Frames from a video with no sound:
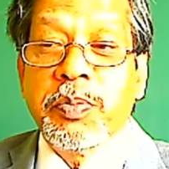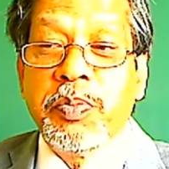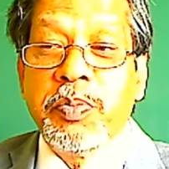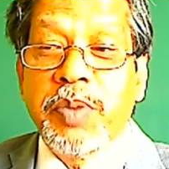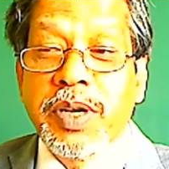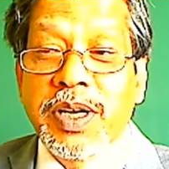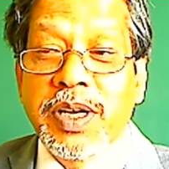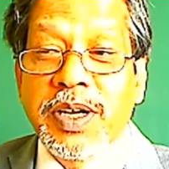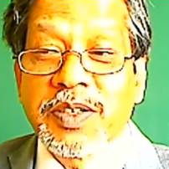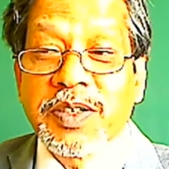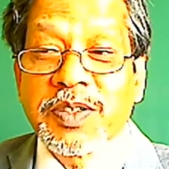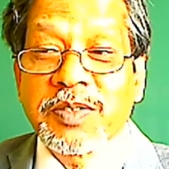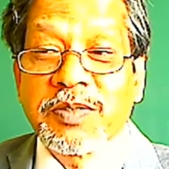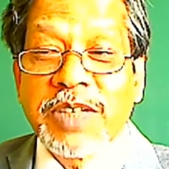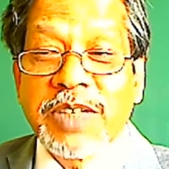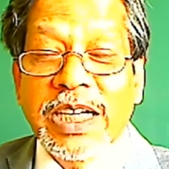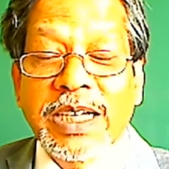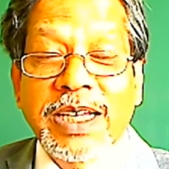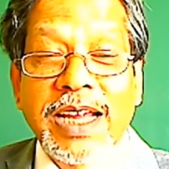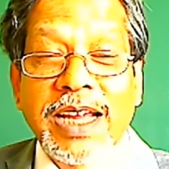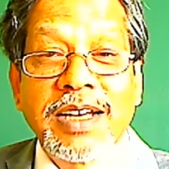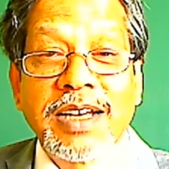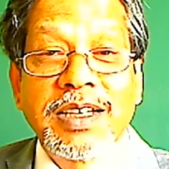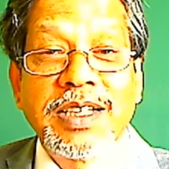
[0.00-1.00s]
Because of
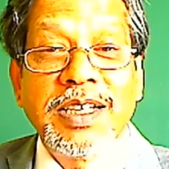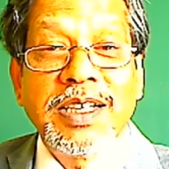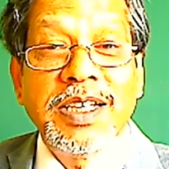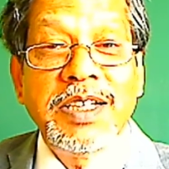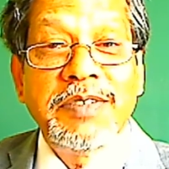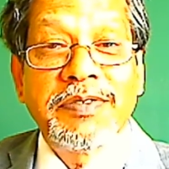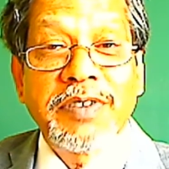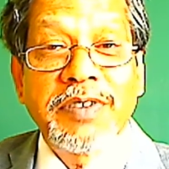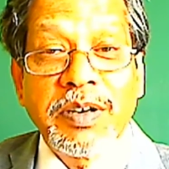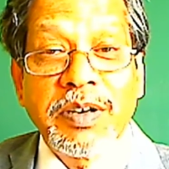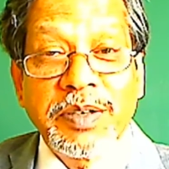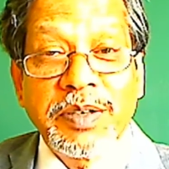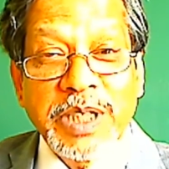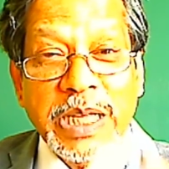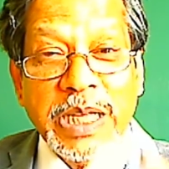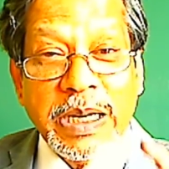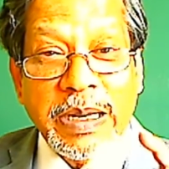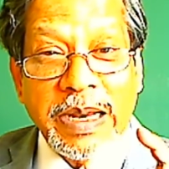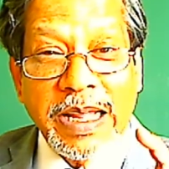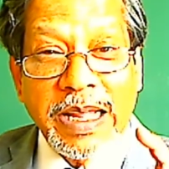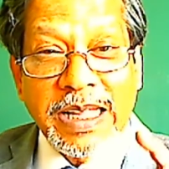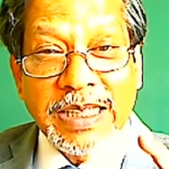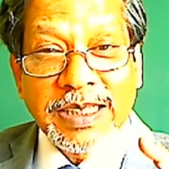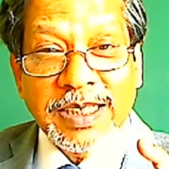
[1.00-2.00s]
that cantilever, the
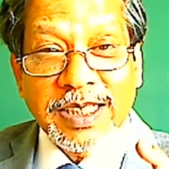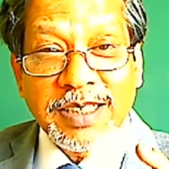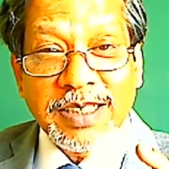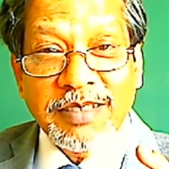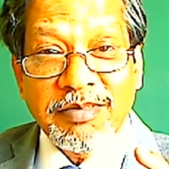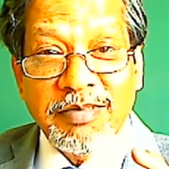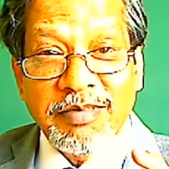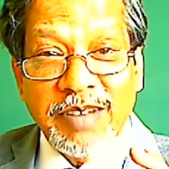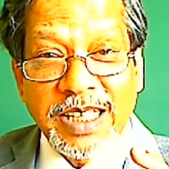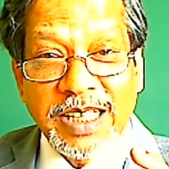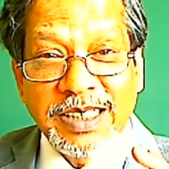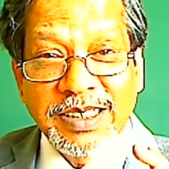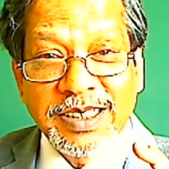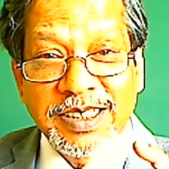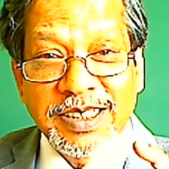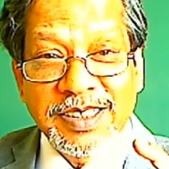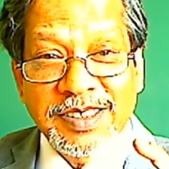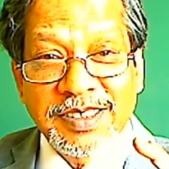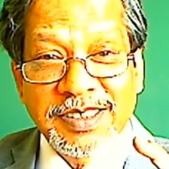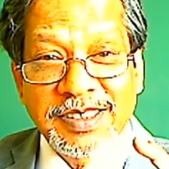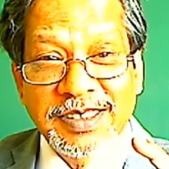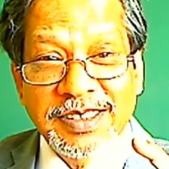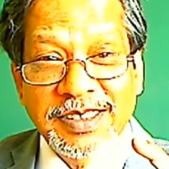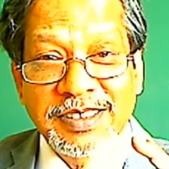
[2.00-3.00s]
length
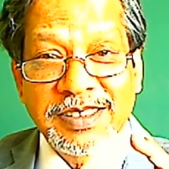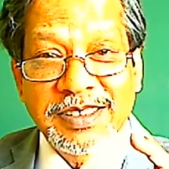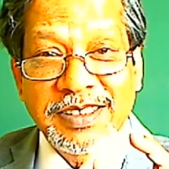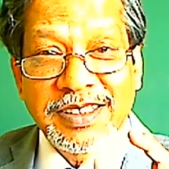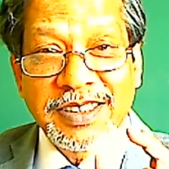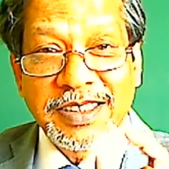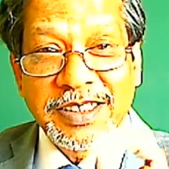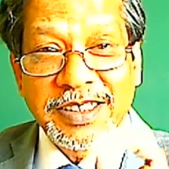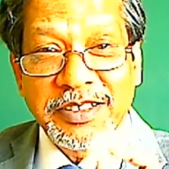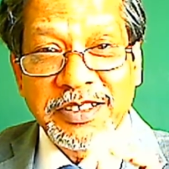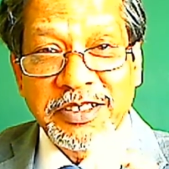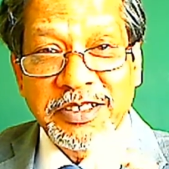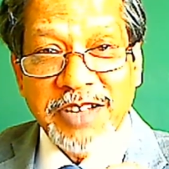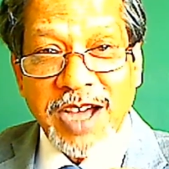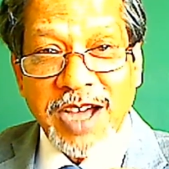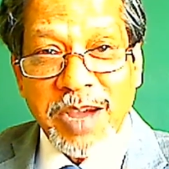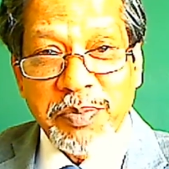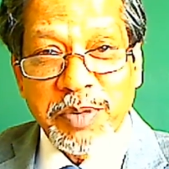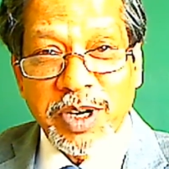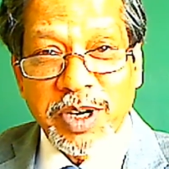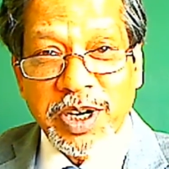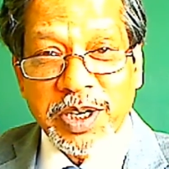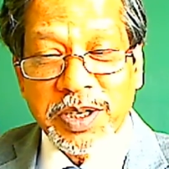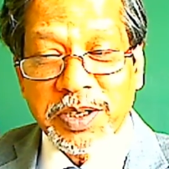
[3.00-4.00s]
is the
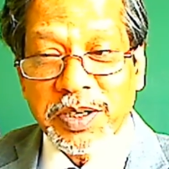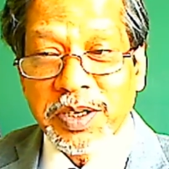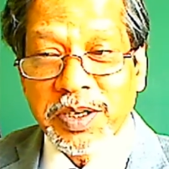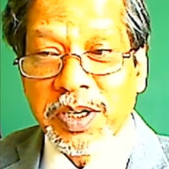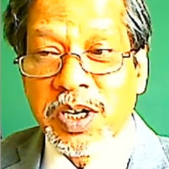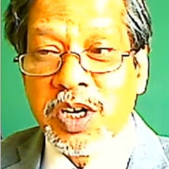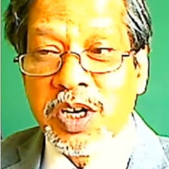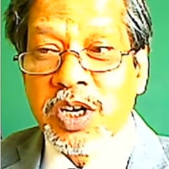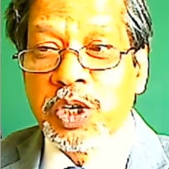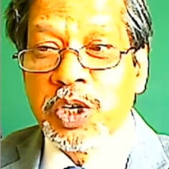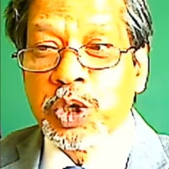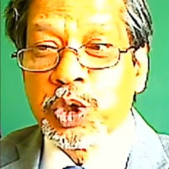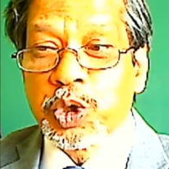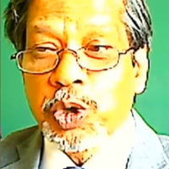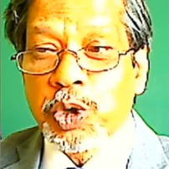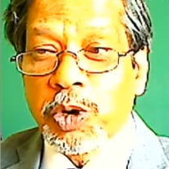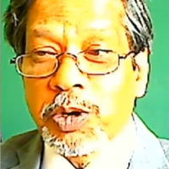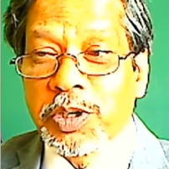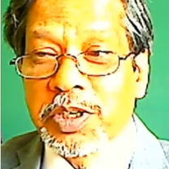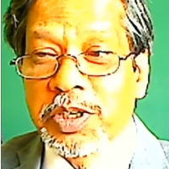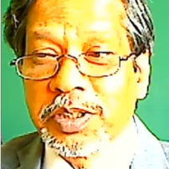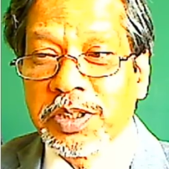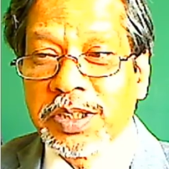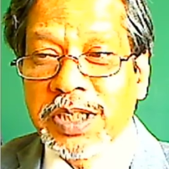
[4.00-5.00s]
denominator.
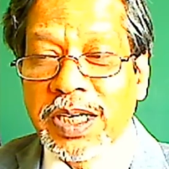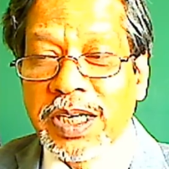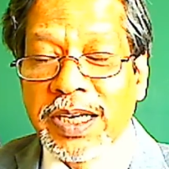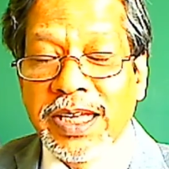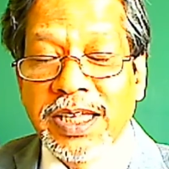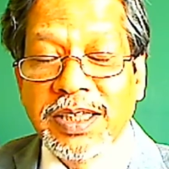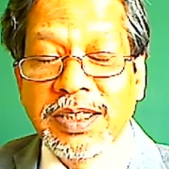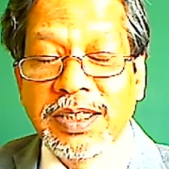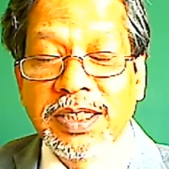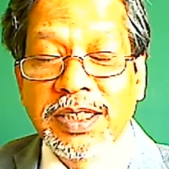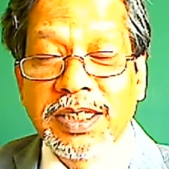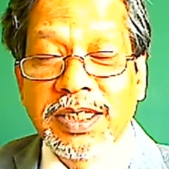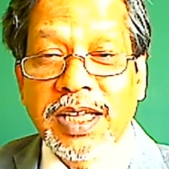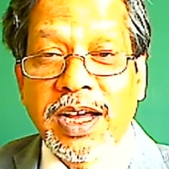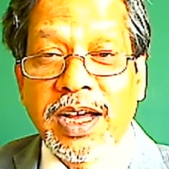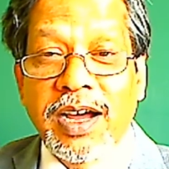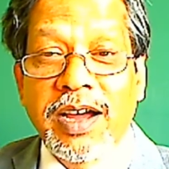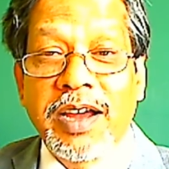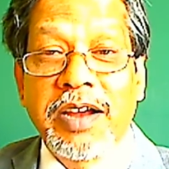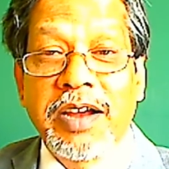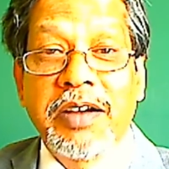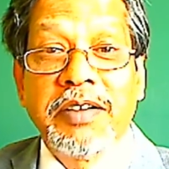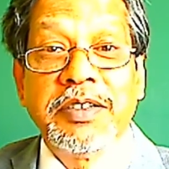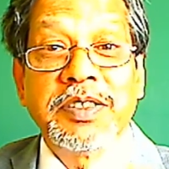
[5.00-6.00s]
Shorter the length,
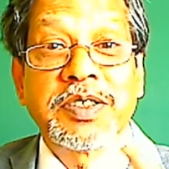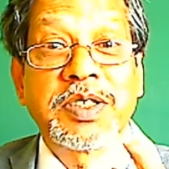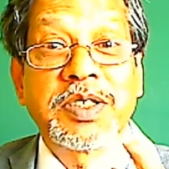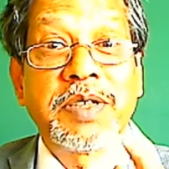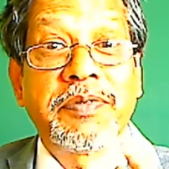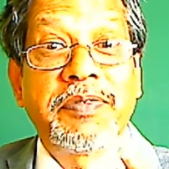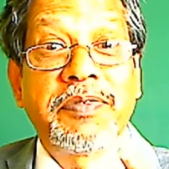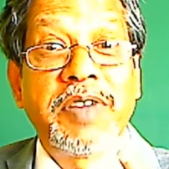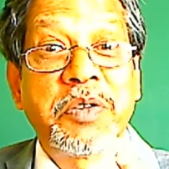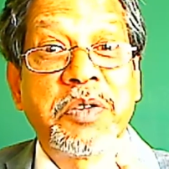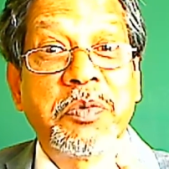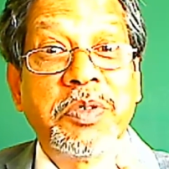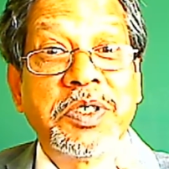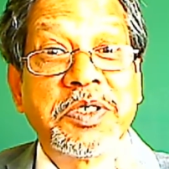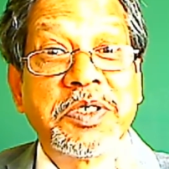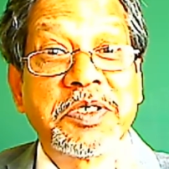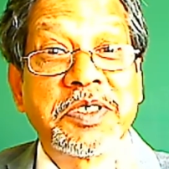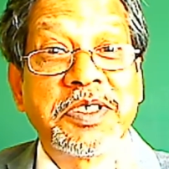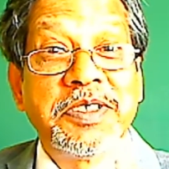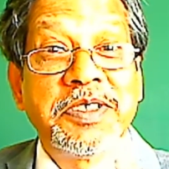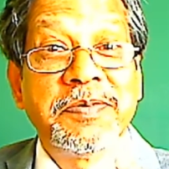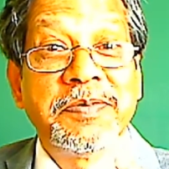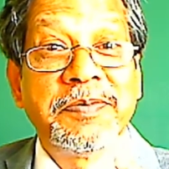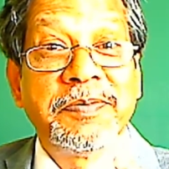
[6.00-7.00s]
higher is the frequency.